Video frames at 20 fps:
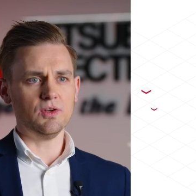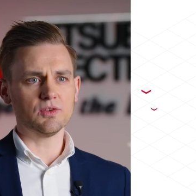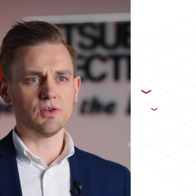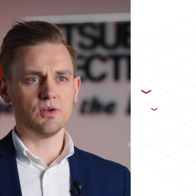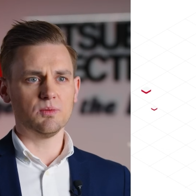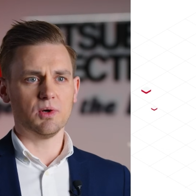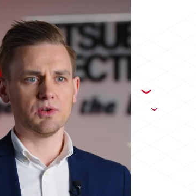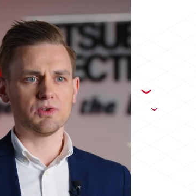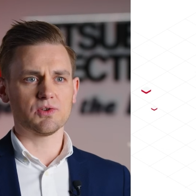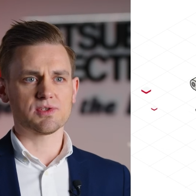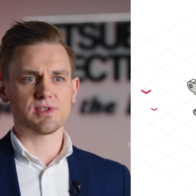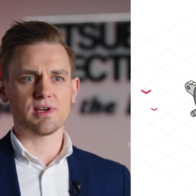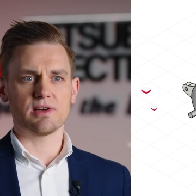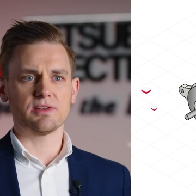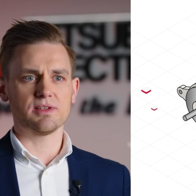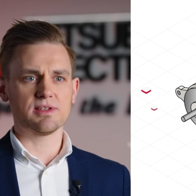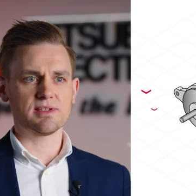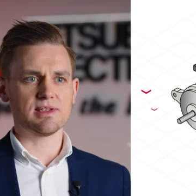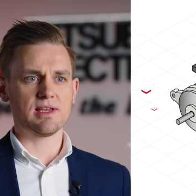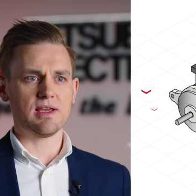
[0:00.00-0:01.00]
Not all motors are
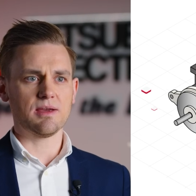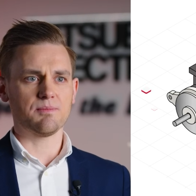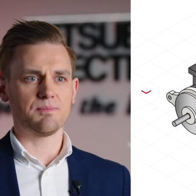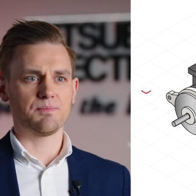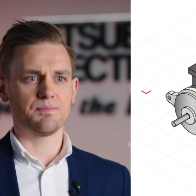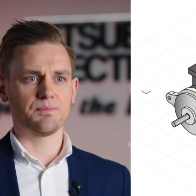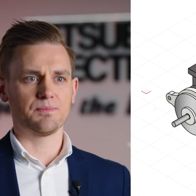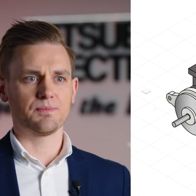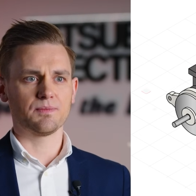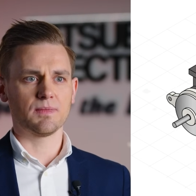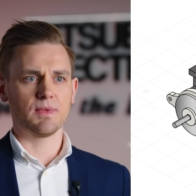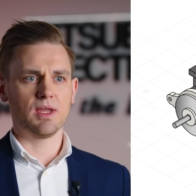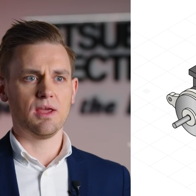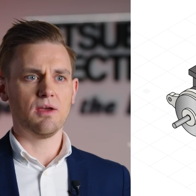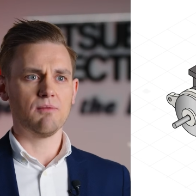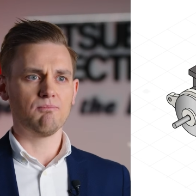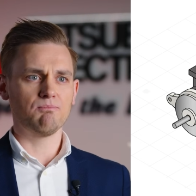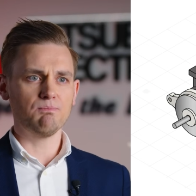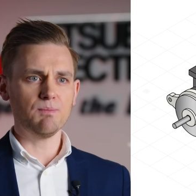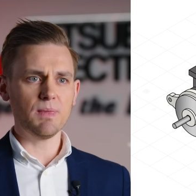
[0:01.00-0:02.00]
the same.
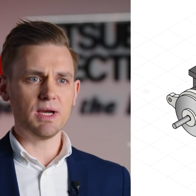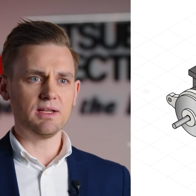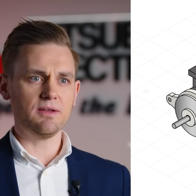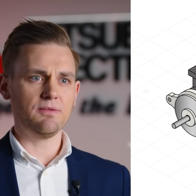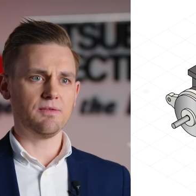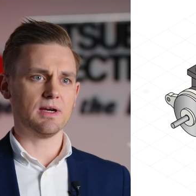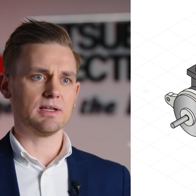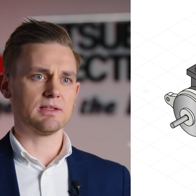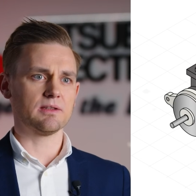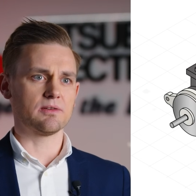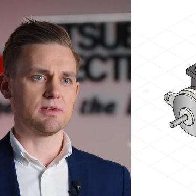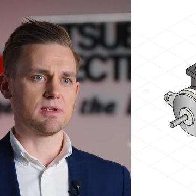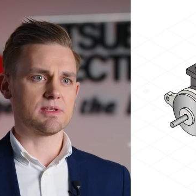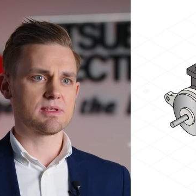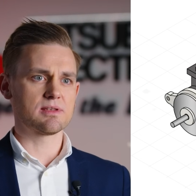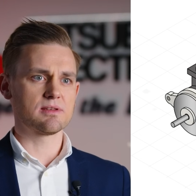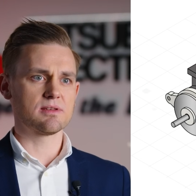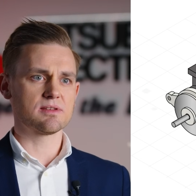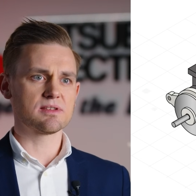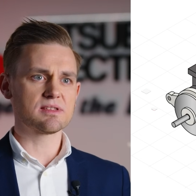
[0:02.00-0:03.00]
Many
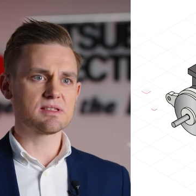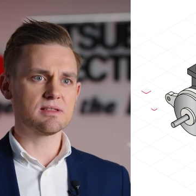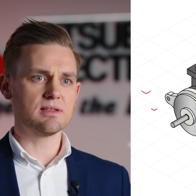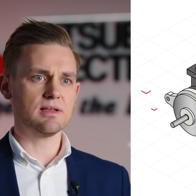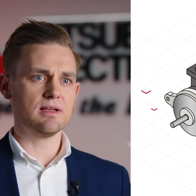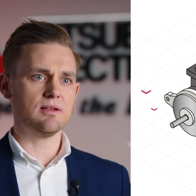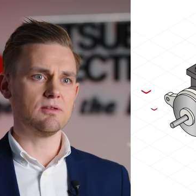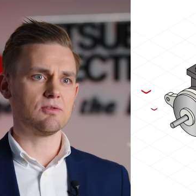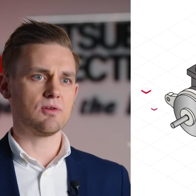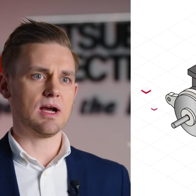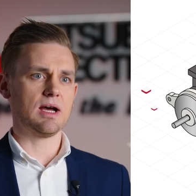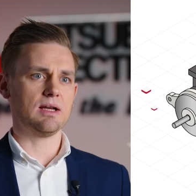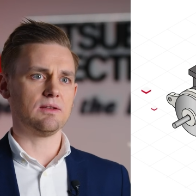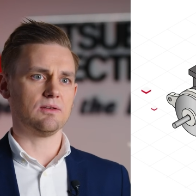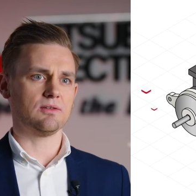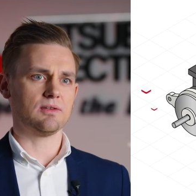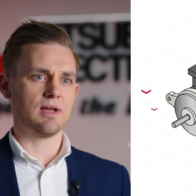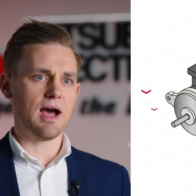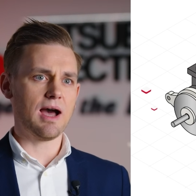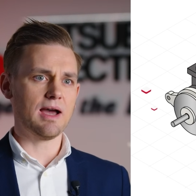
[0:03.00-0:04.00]
factories still
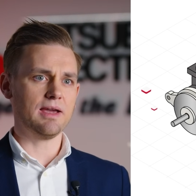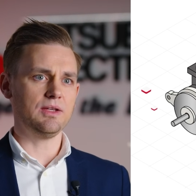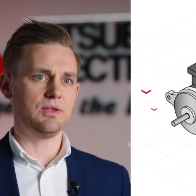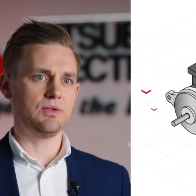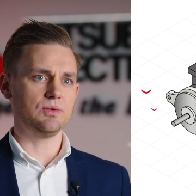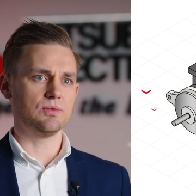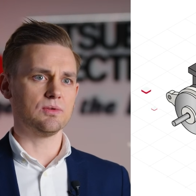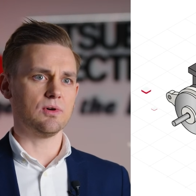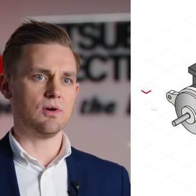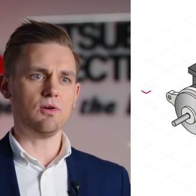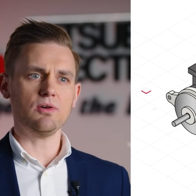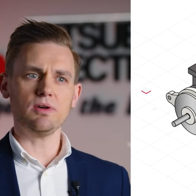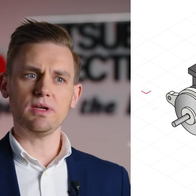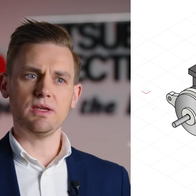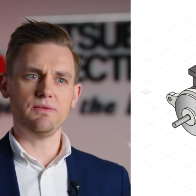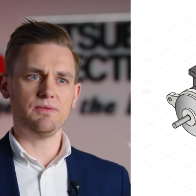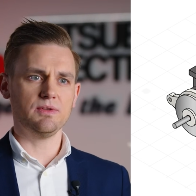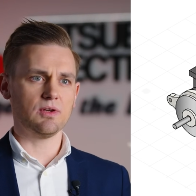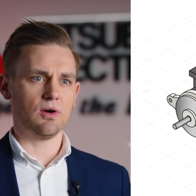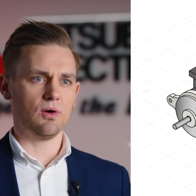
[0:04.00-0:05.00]
run on IE2 or
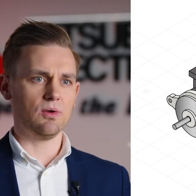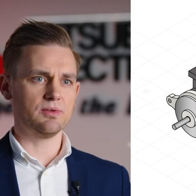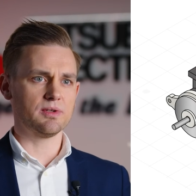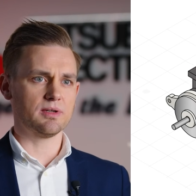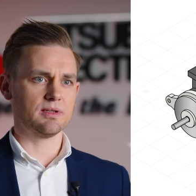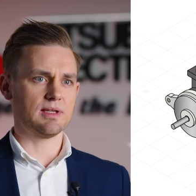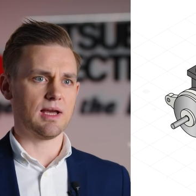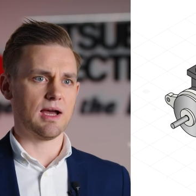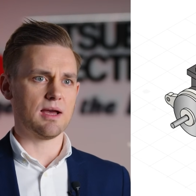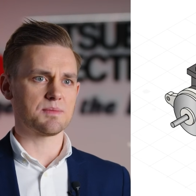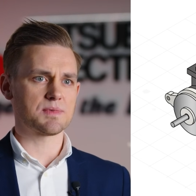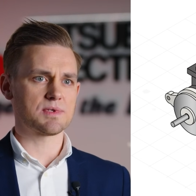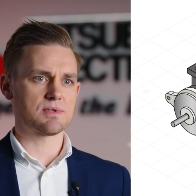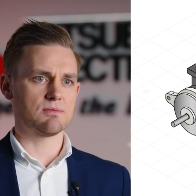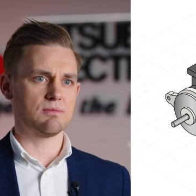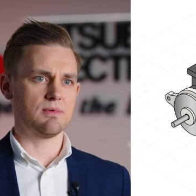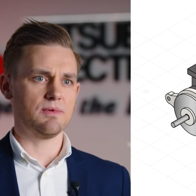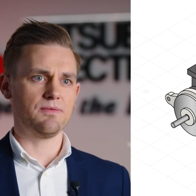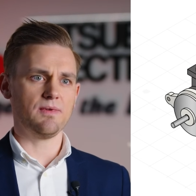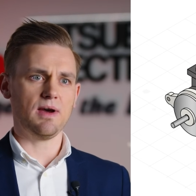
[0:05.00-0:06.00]
even older types
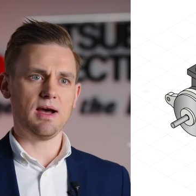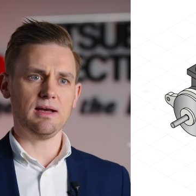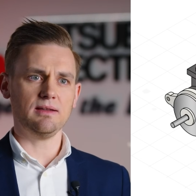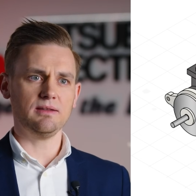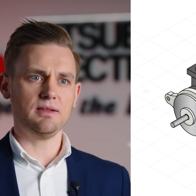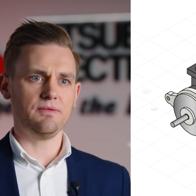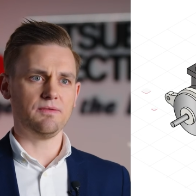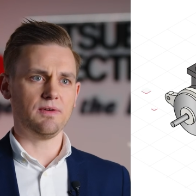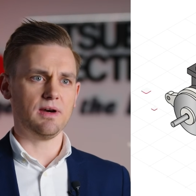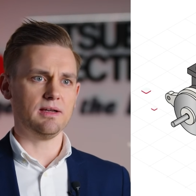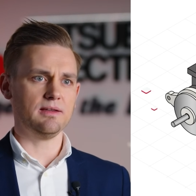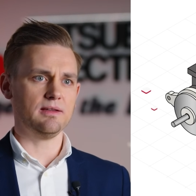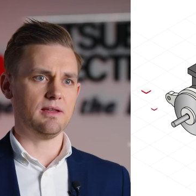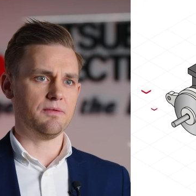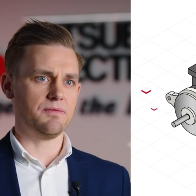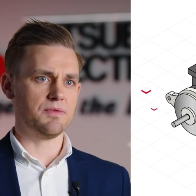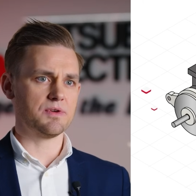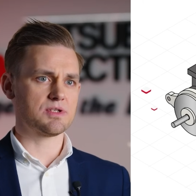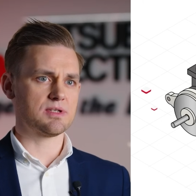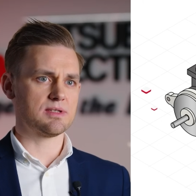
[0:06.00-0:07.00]
with undefined
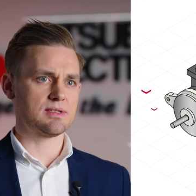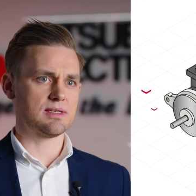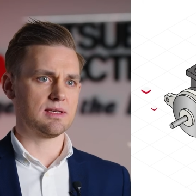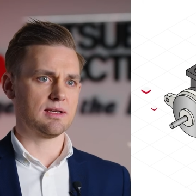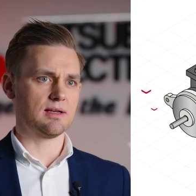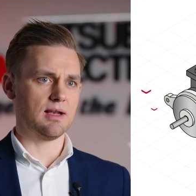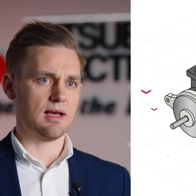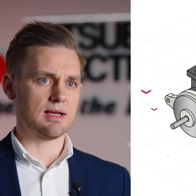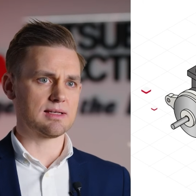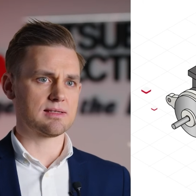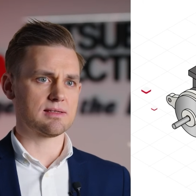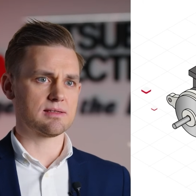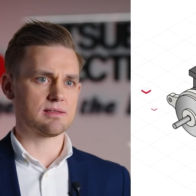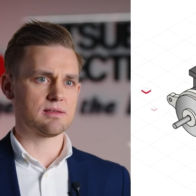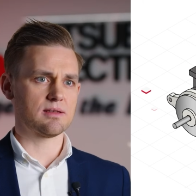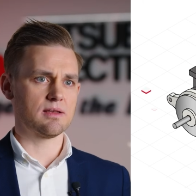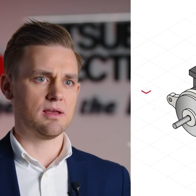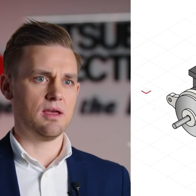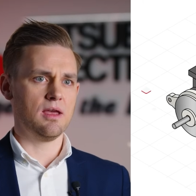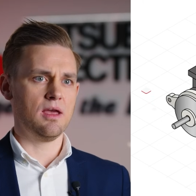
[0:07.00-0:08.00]
efficiency
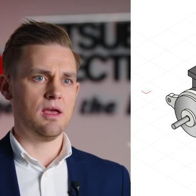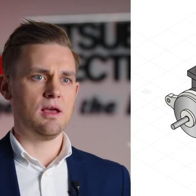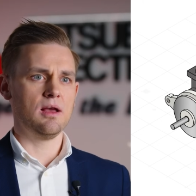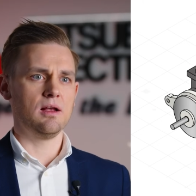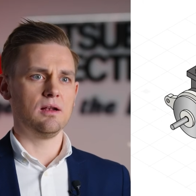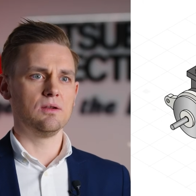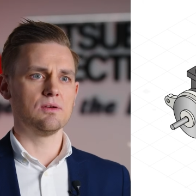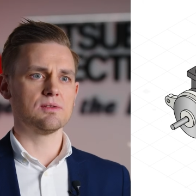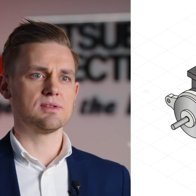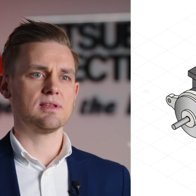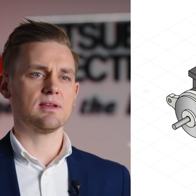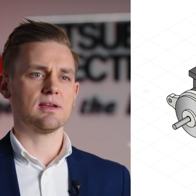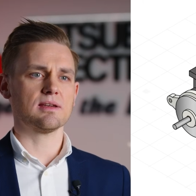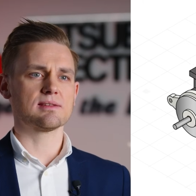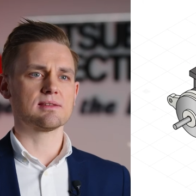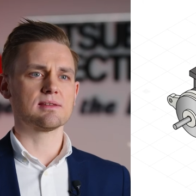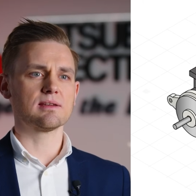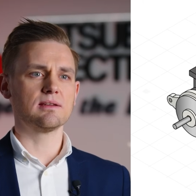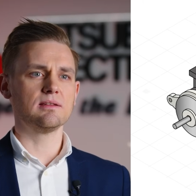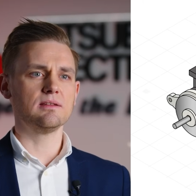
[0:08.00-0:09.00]
classes, losing a
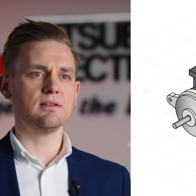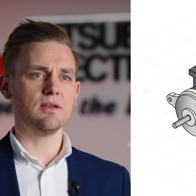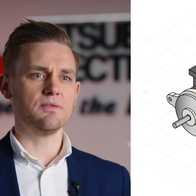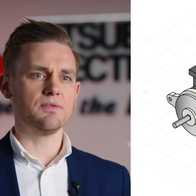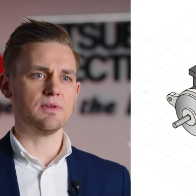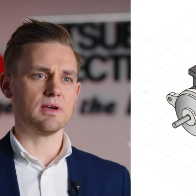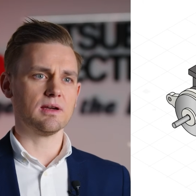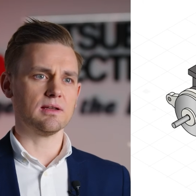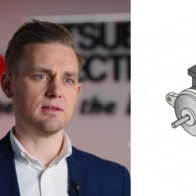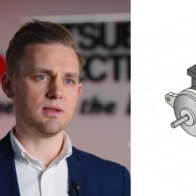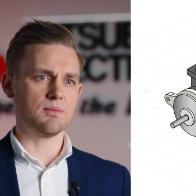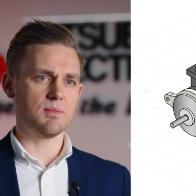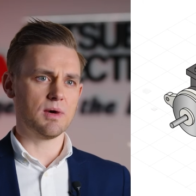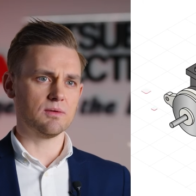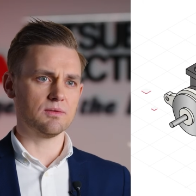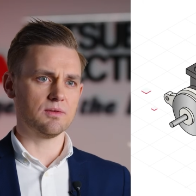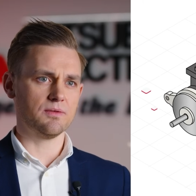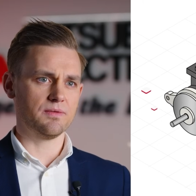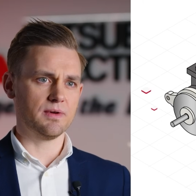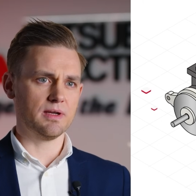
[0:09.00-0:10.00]
significant
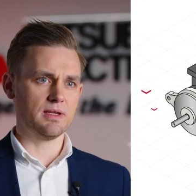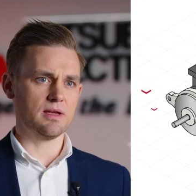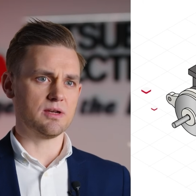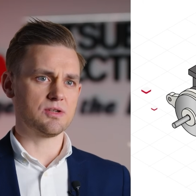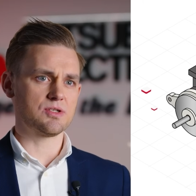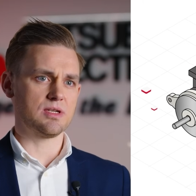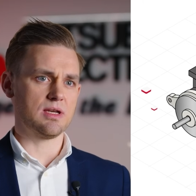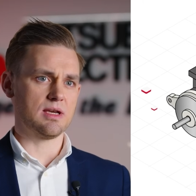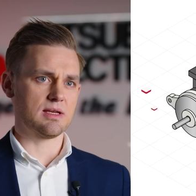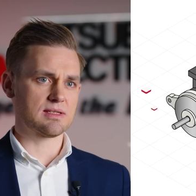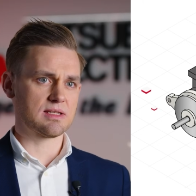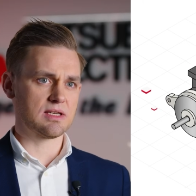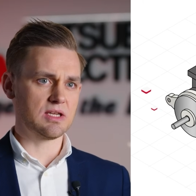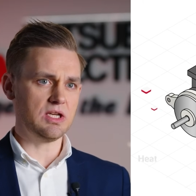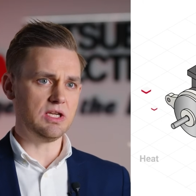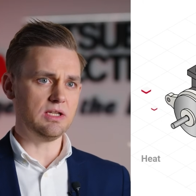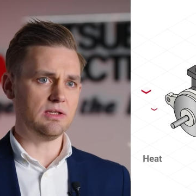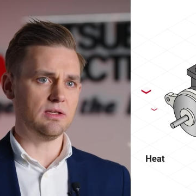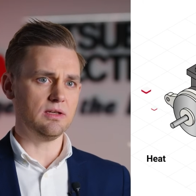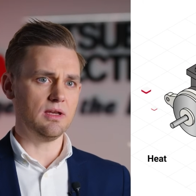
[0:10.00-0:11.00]
amount of energy as
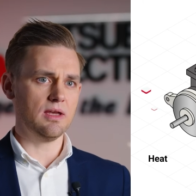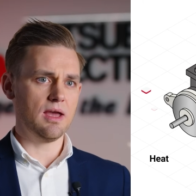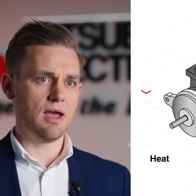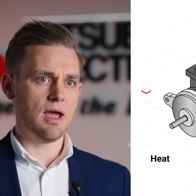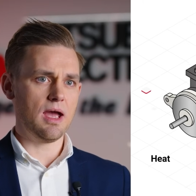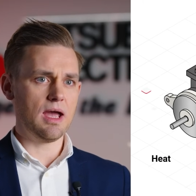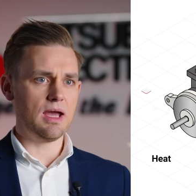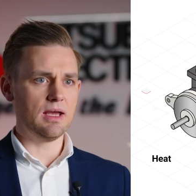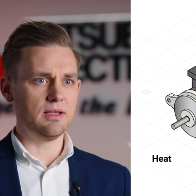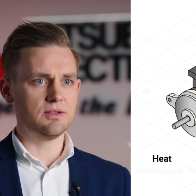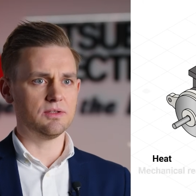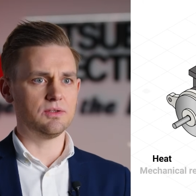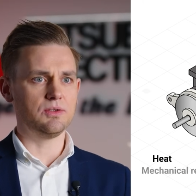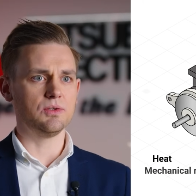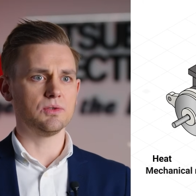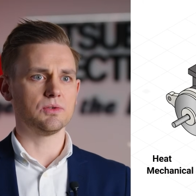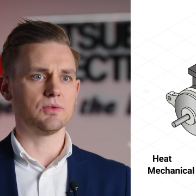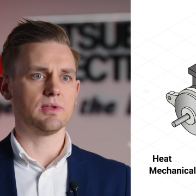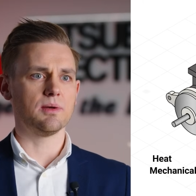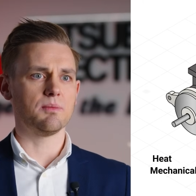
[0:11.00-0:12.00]
heat and
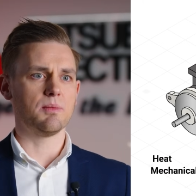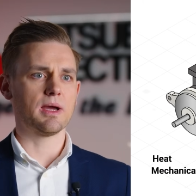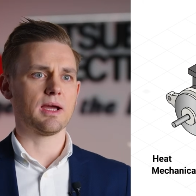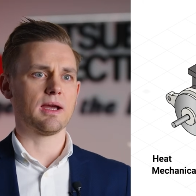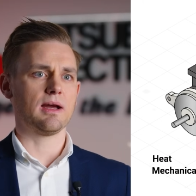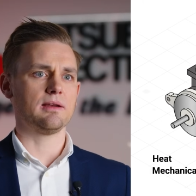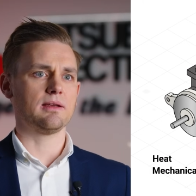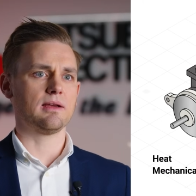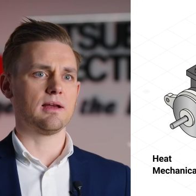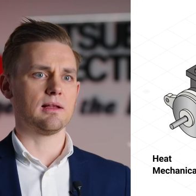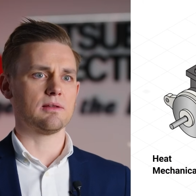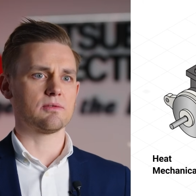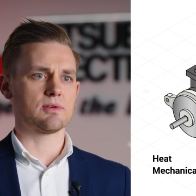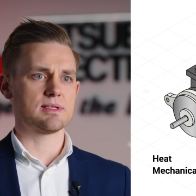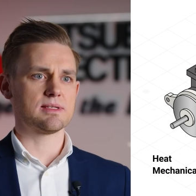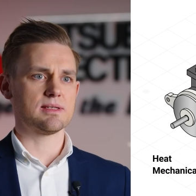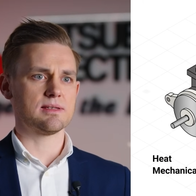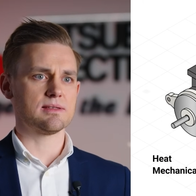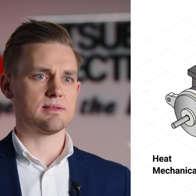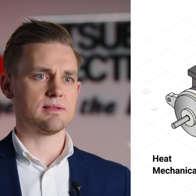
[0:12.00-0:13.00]
due to the mechanical
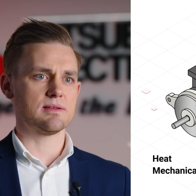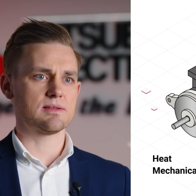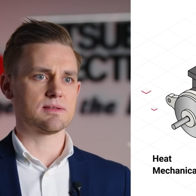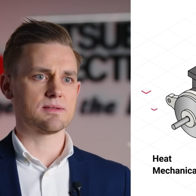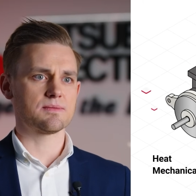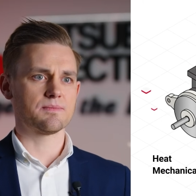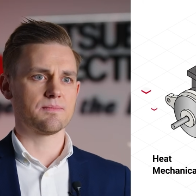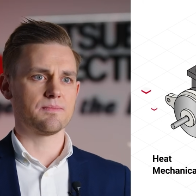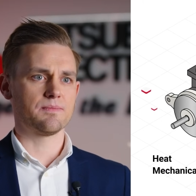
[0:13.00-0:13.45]
resistance.